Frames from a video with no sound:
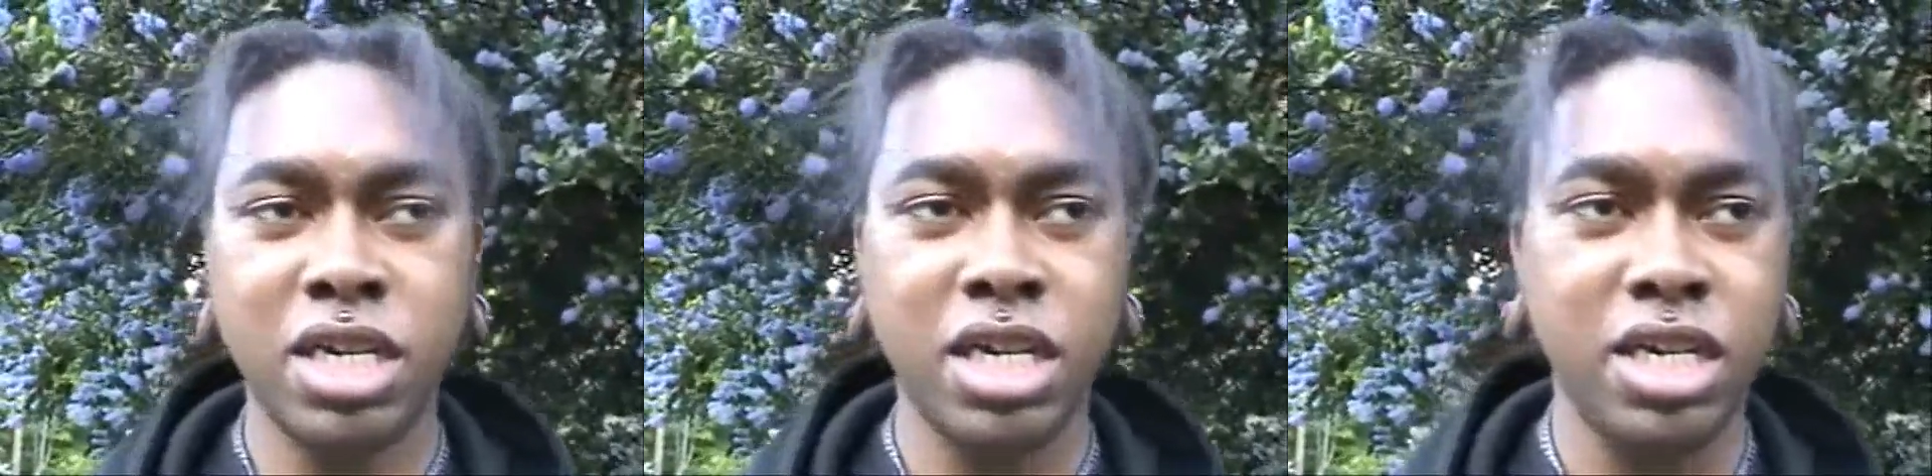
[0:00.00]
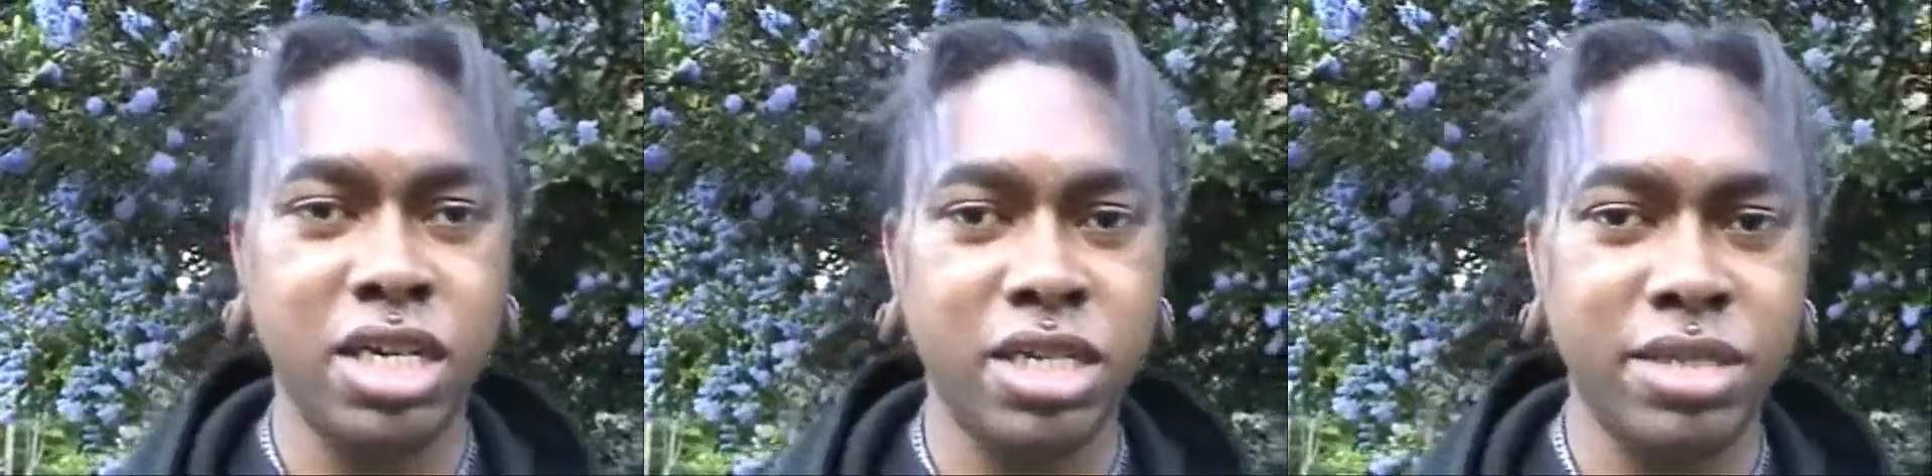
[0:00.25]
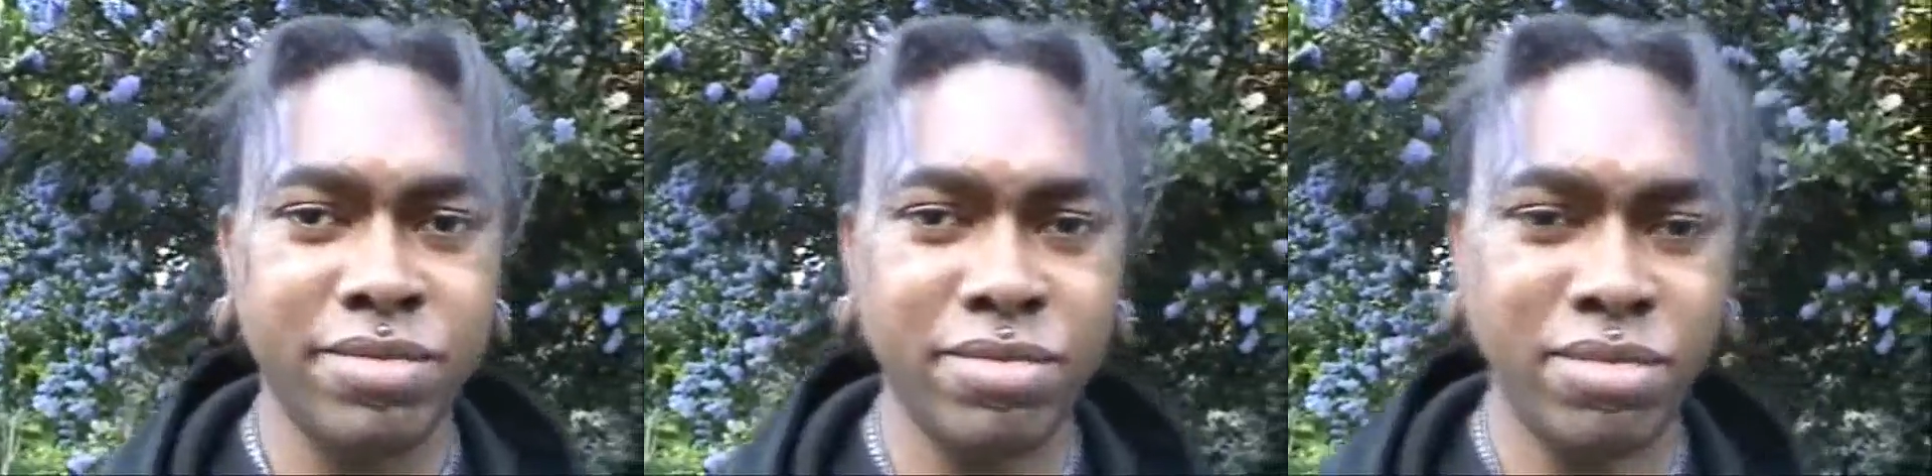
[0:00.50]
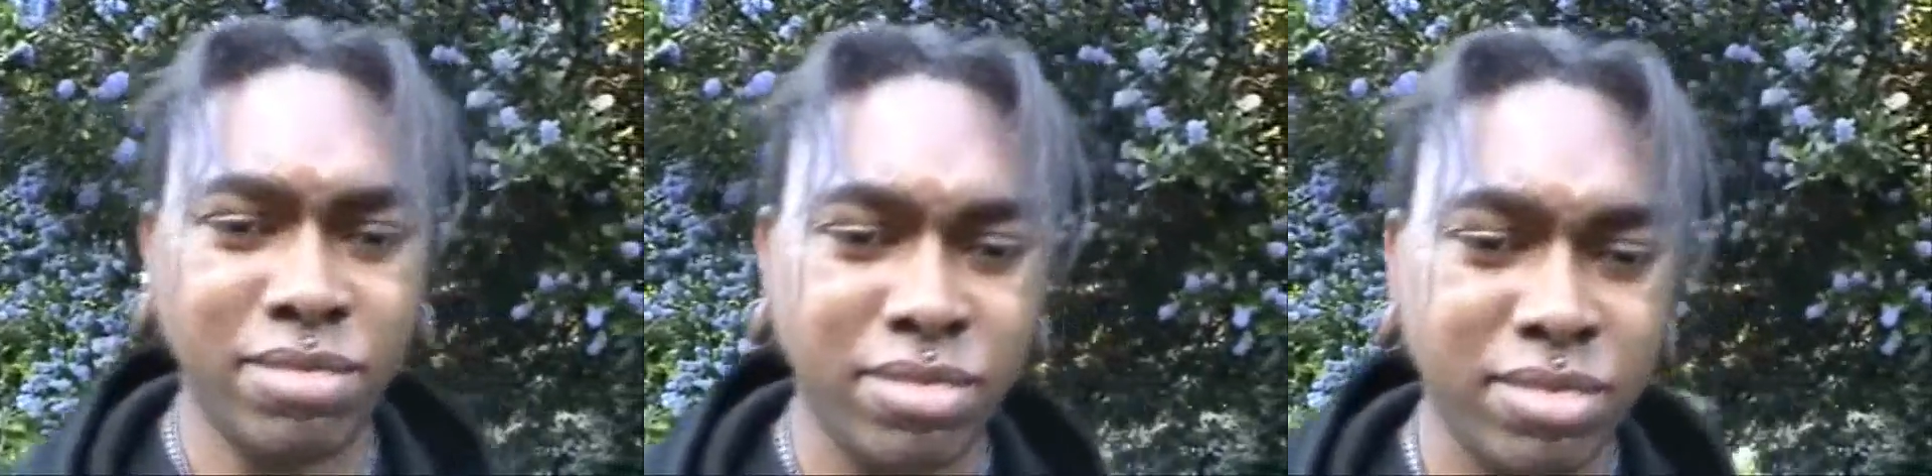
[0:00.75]
And
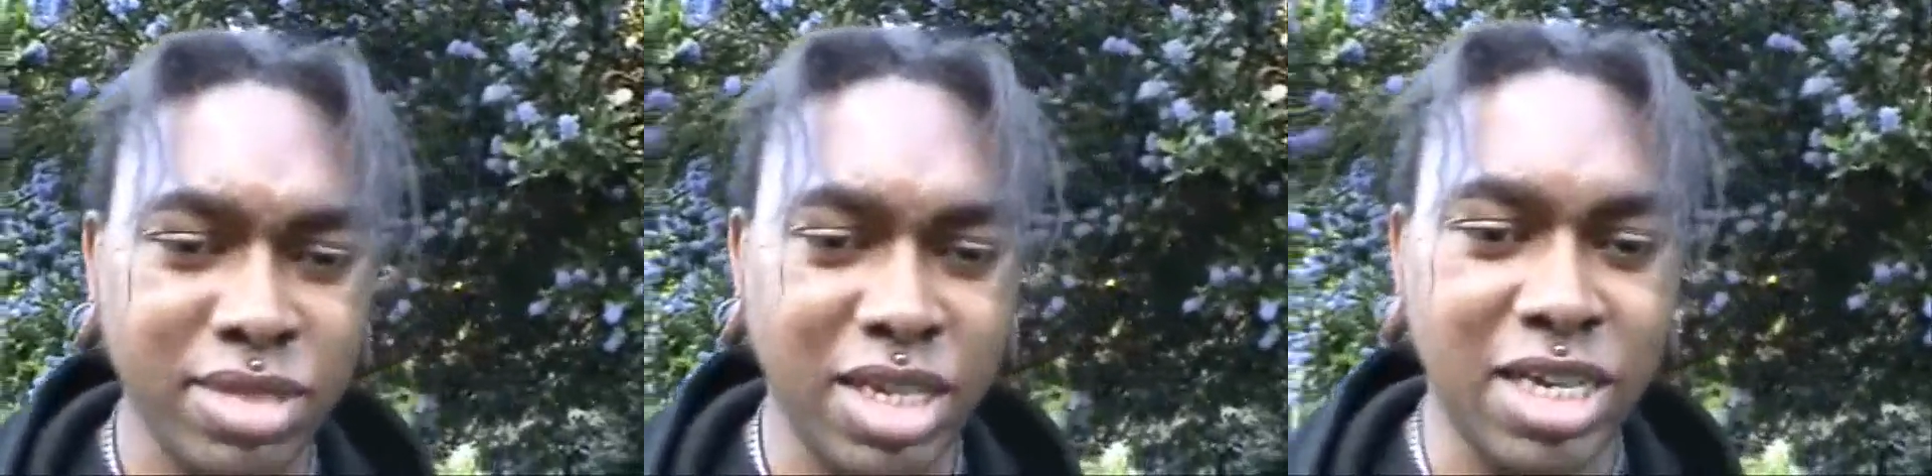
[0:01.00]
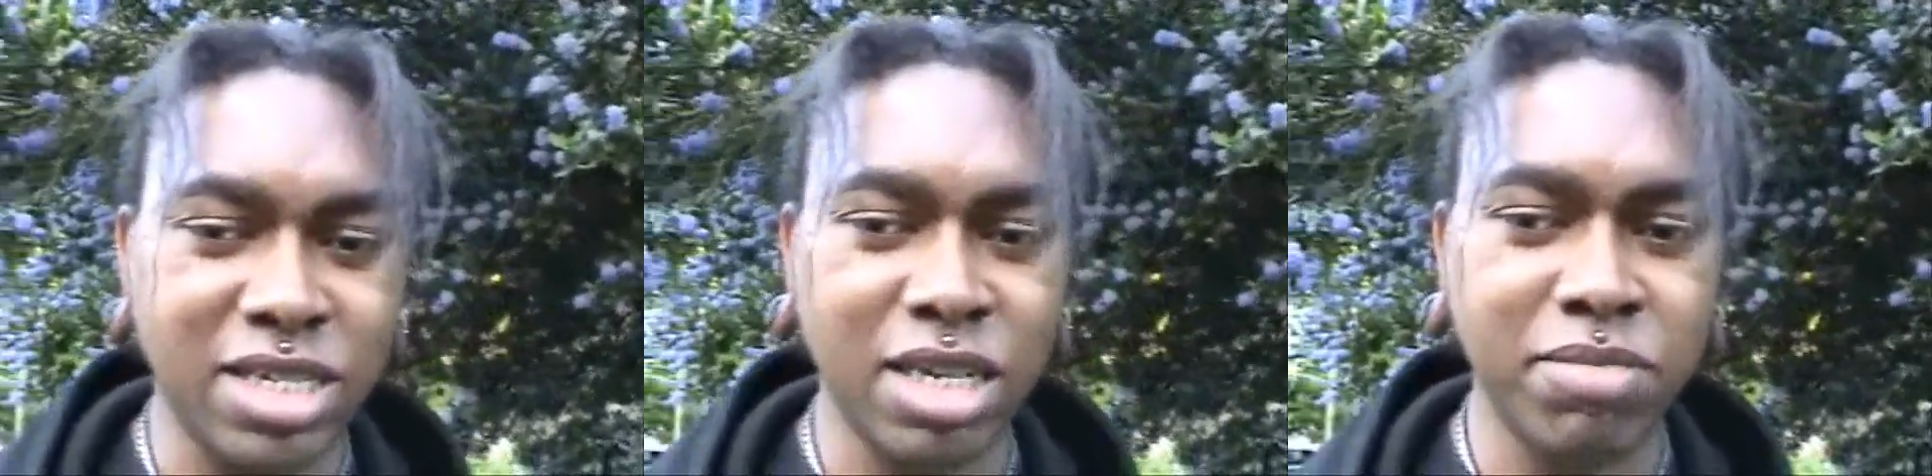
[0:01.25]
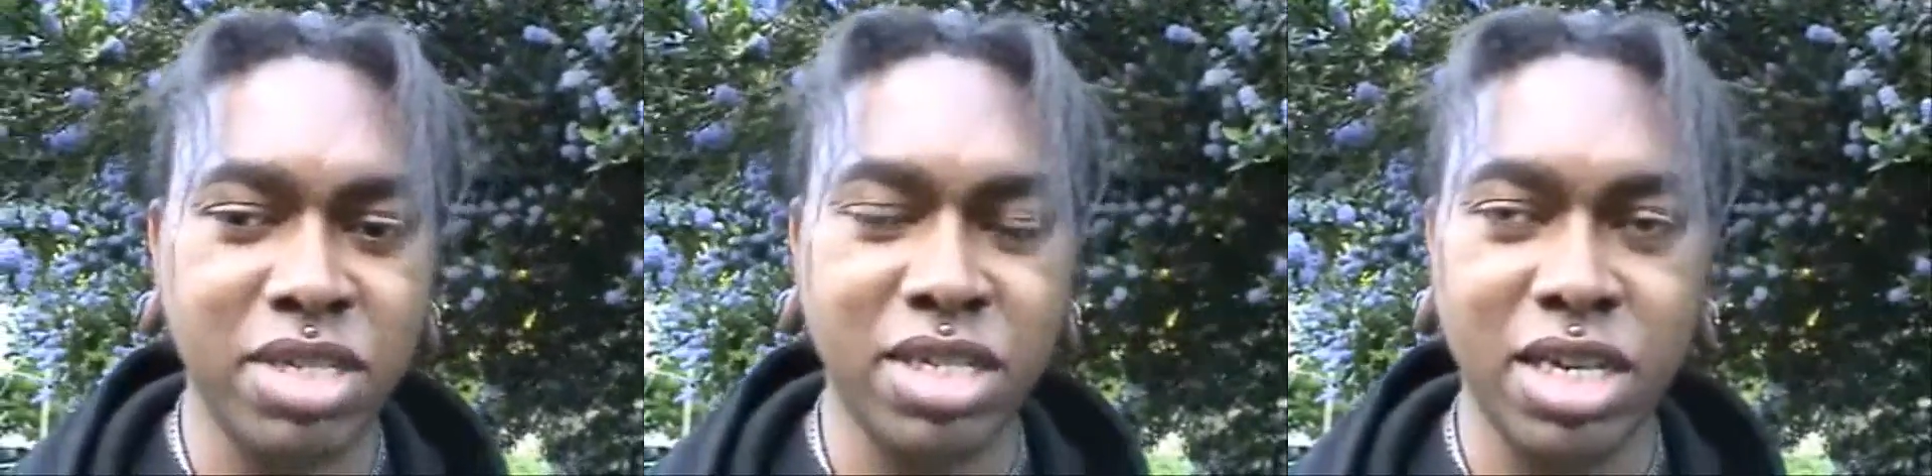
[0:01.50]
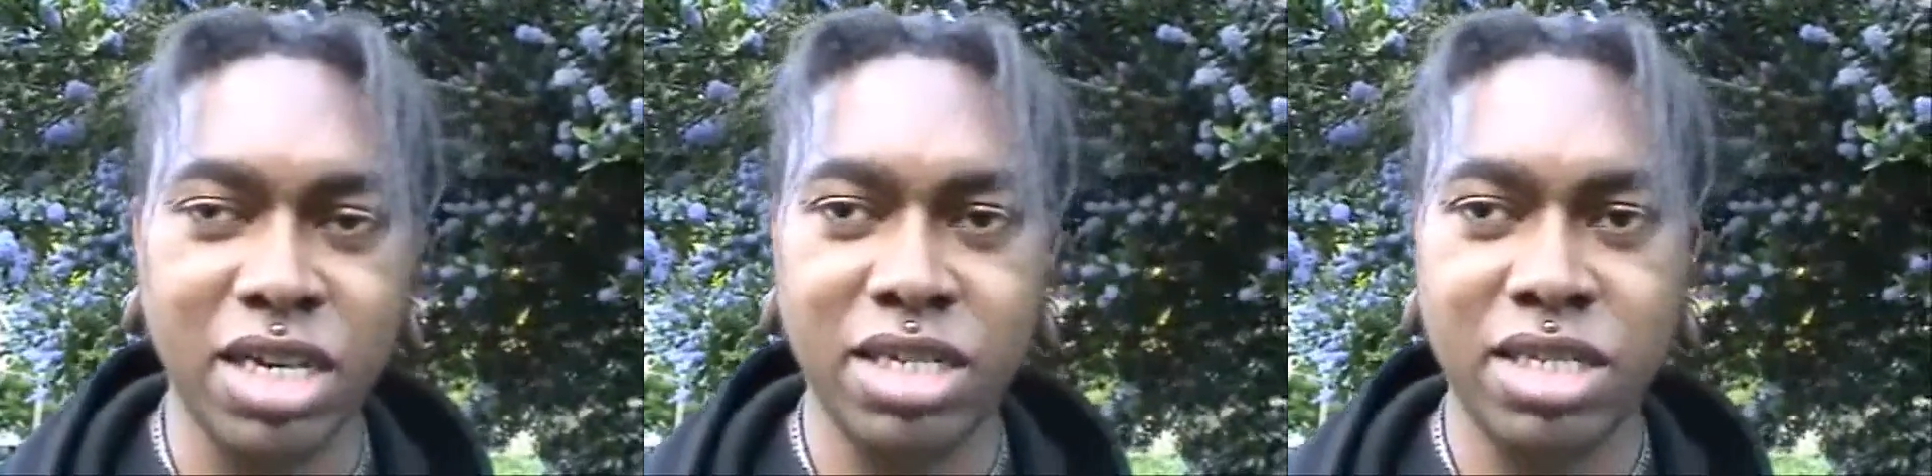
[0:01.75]
that's something
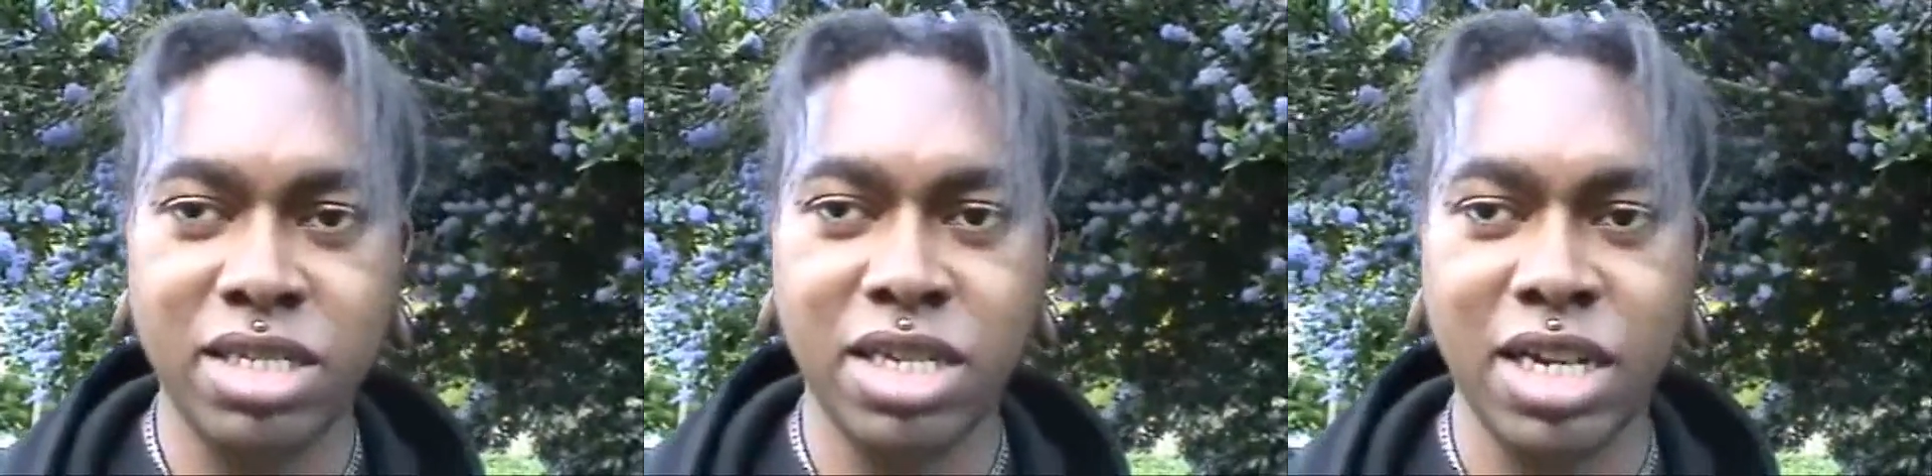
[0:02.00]
that